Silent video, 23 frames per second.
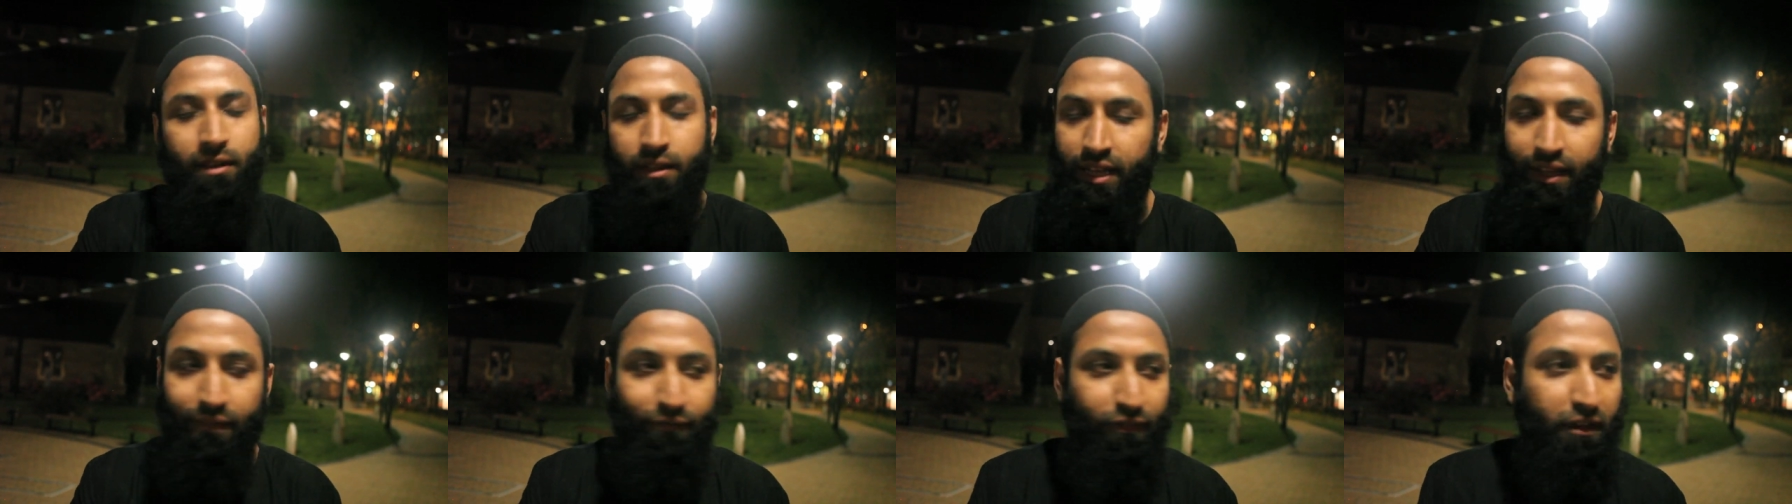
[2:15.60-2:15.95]

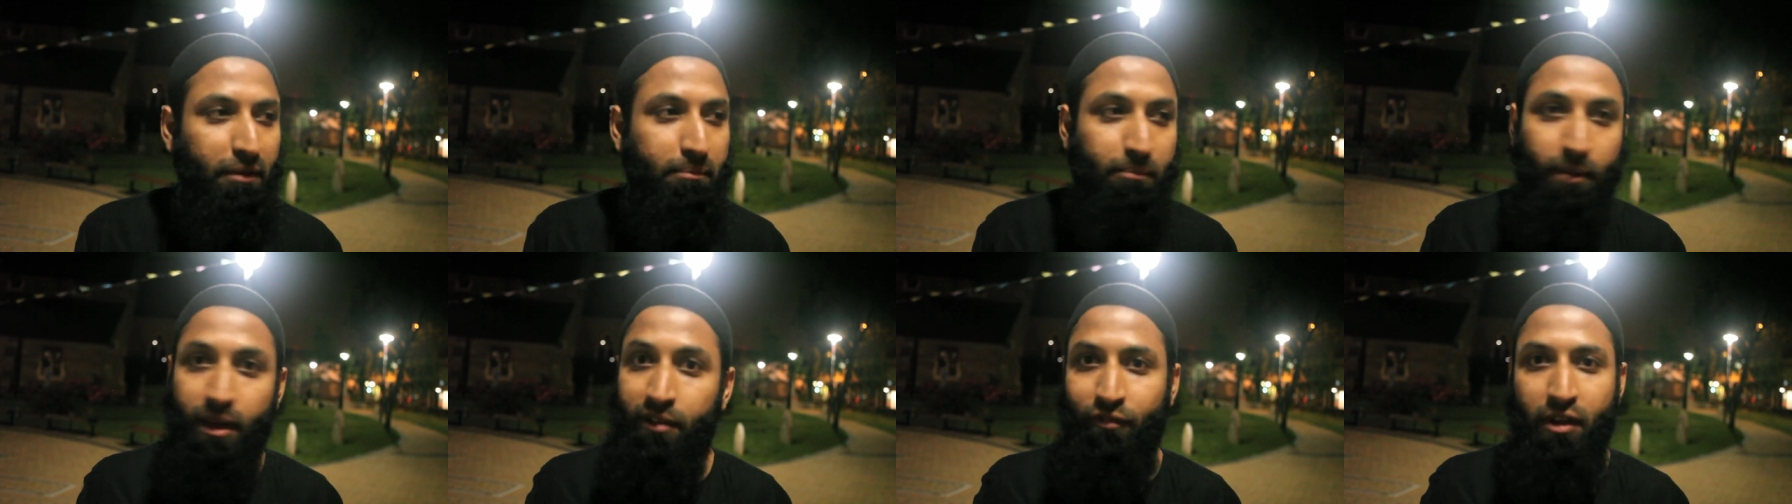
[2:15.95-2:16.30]
If
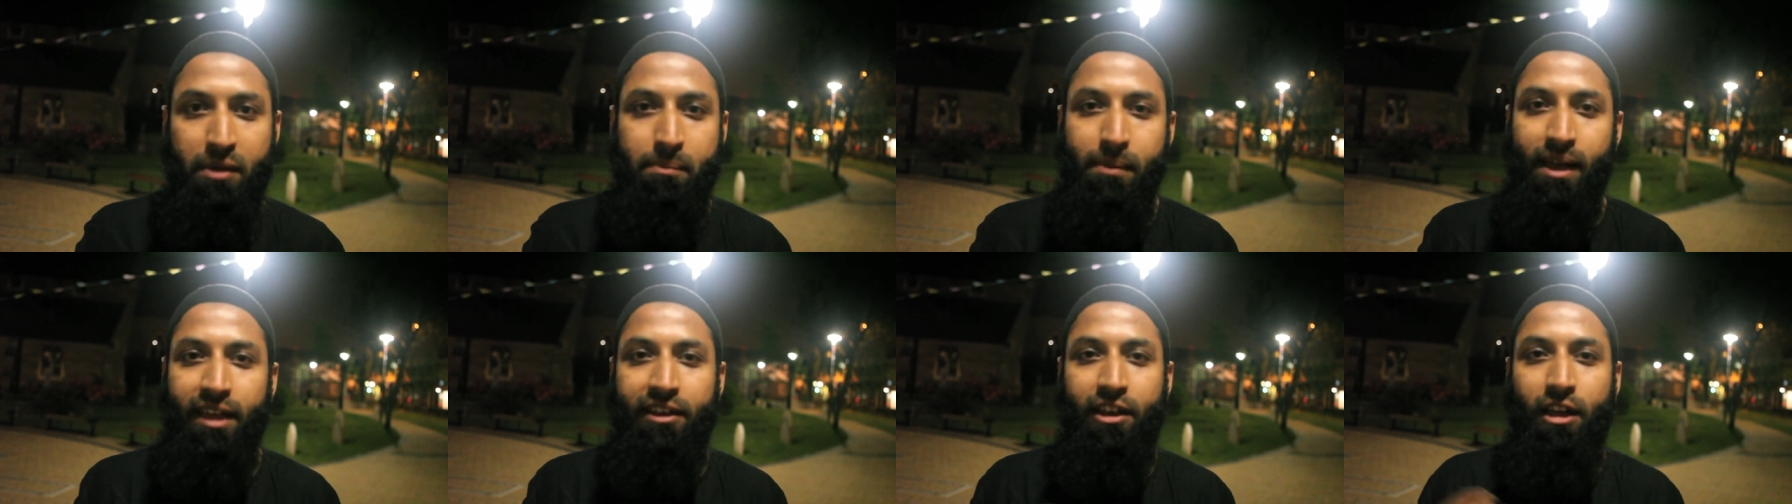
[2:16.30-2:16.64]
we,
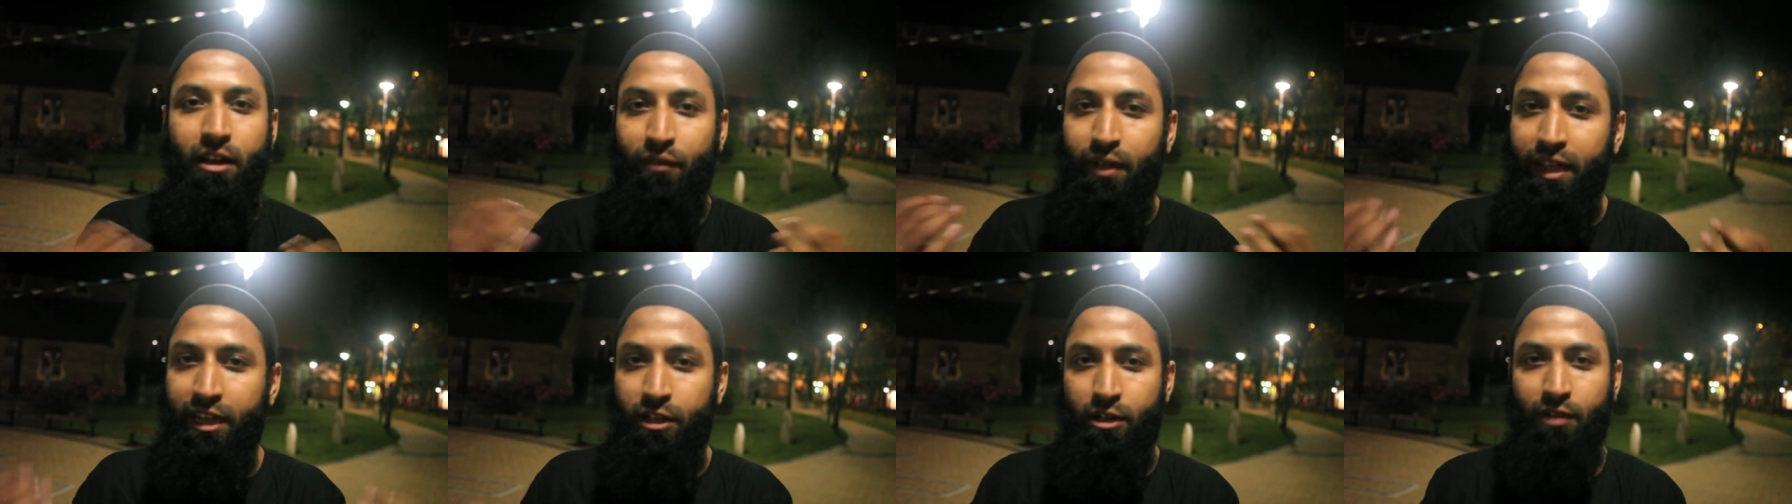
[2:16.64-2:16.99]
we might
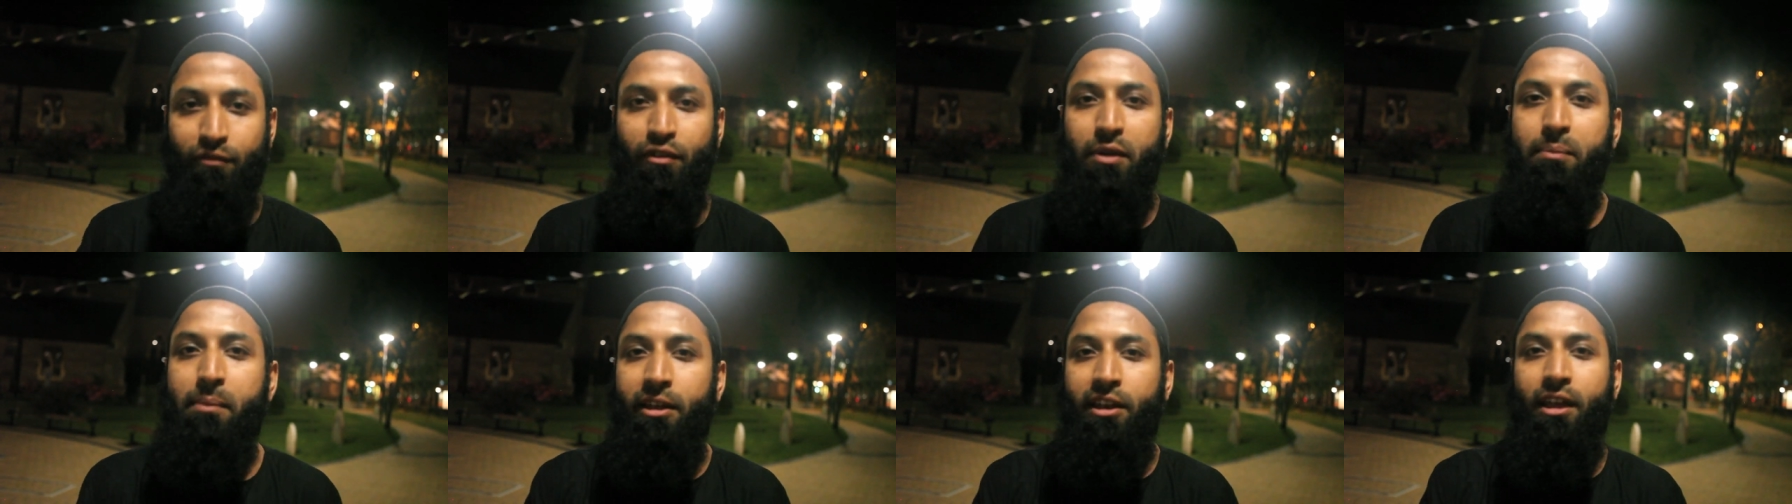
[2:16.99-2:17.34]
not wake
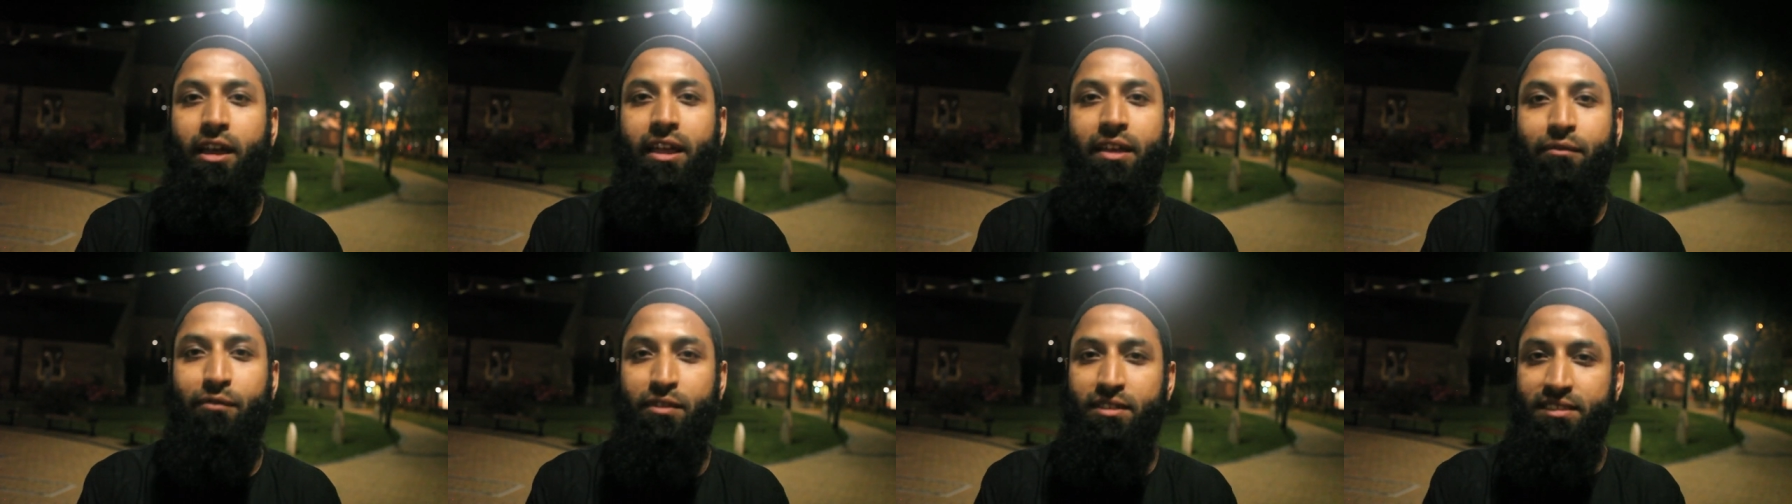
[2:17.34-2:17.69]
up, we might
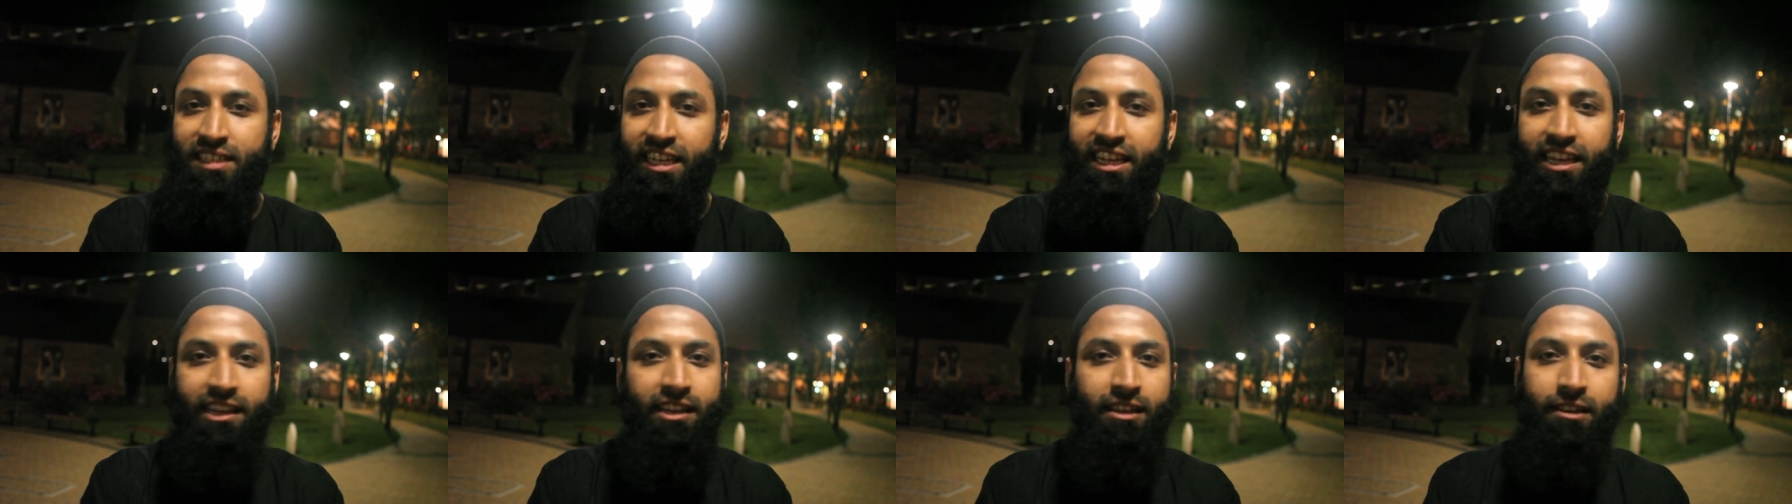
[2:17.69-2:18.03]
not even see